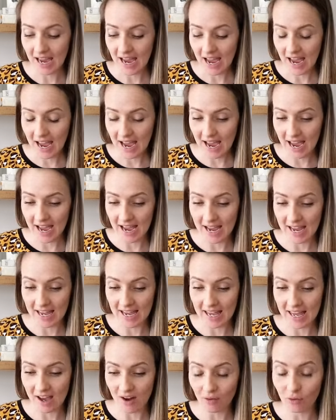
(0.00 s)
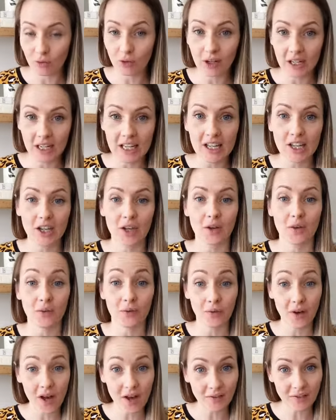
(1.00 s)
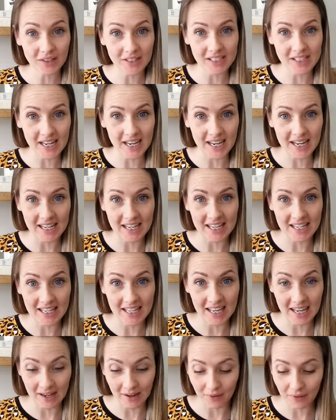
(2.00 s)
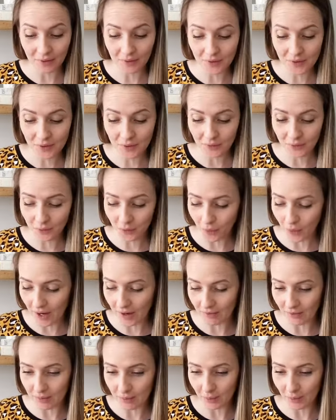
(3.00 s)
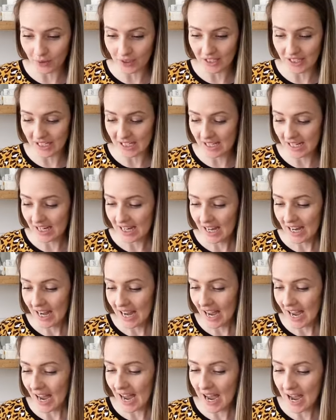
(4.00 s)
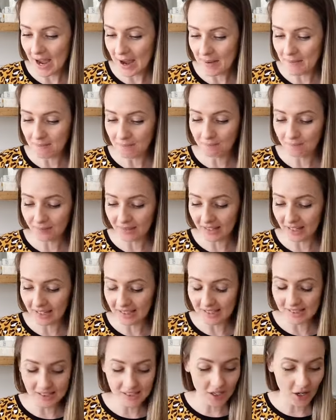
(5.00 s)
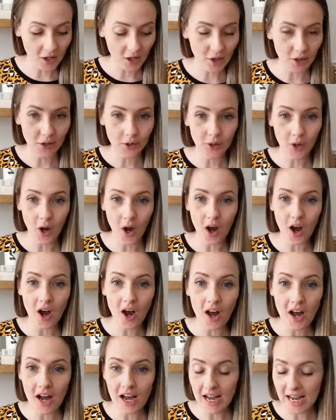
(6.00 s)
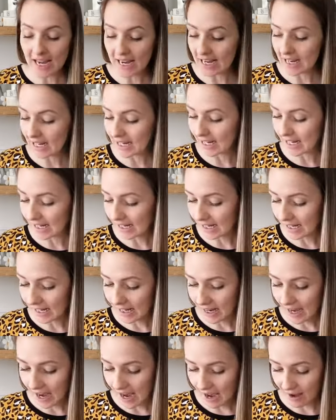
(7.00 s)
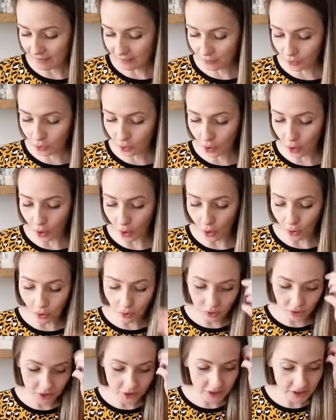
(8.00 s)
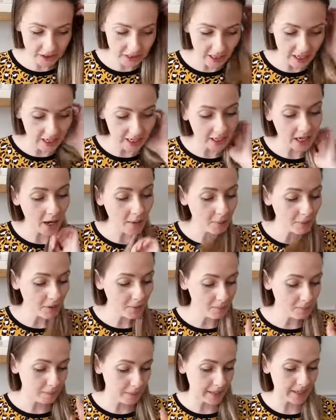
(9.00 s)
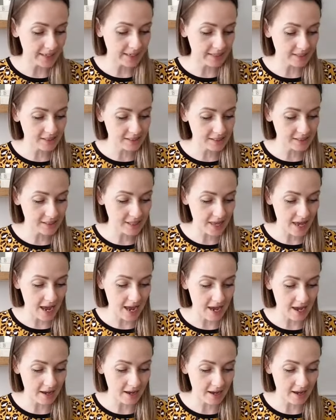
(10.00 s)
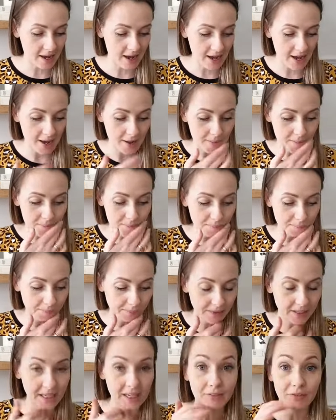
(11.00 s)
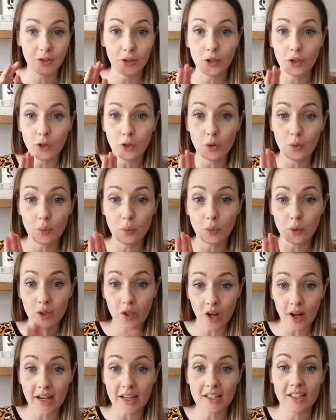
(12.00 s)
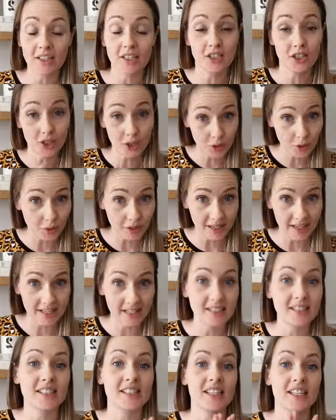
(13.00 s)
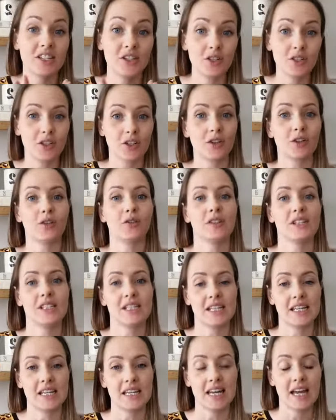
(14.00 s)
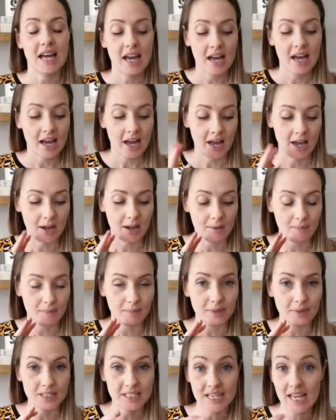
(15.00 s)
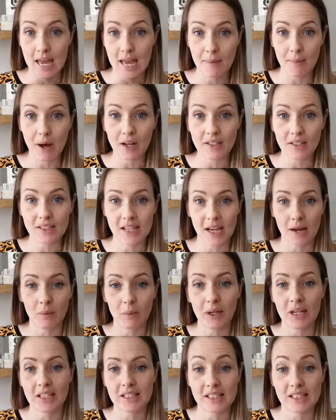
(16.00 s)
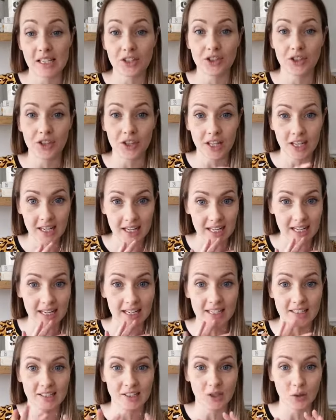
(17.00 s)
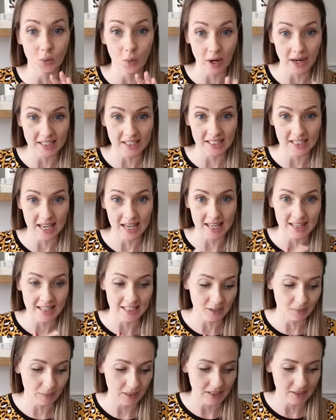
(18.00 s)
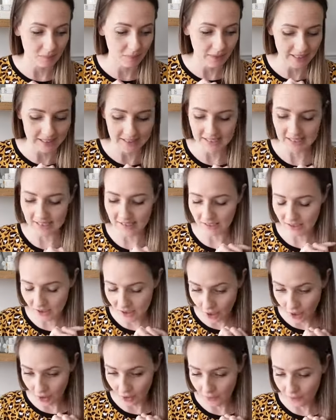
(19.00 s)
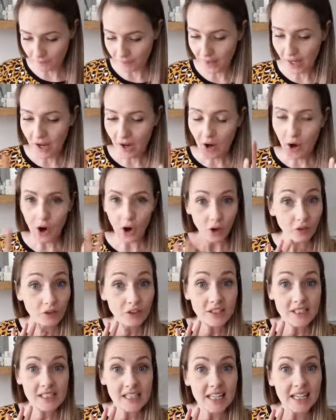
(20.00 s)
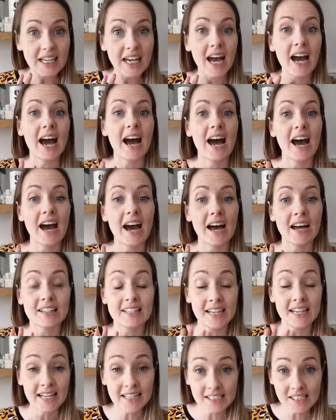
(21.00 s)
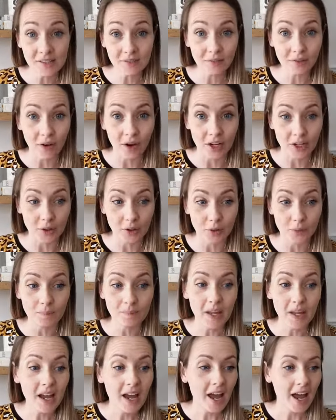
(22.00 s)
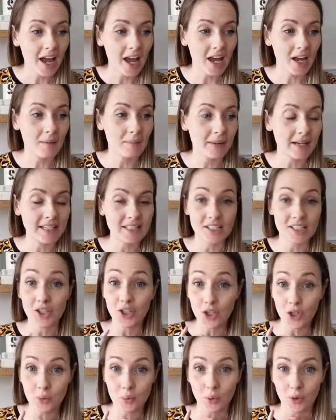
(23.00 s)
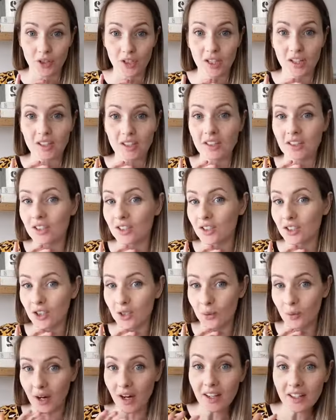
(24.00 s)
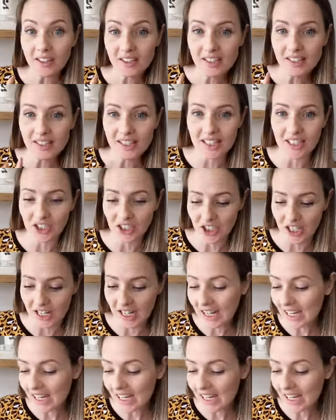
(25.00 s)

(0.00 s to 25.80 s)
a really cute Father's Day gift for everybody. So I have got a couple of bits that if you would like to do this, then you can obviously DM us and we can send you the link as to where to get these bits and pieces. So obviously adhesive vinyl is a new product to us this year,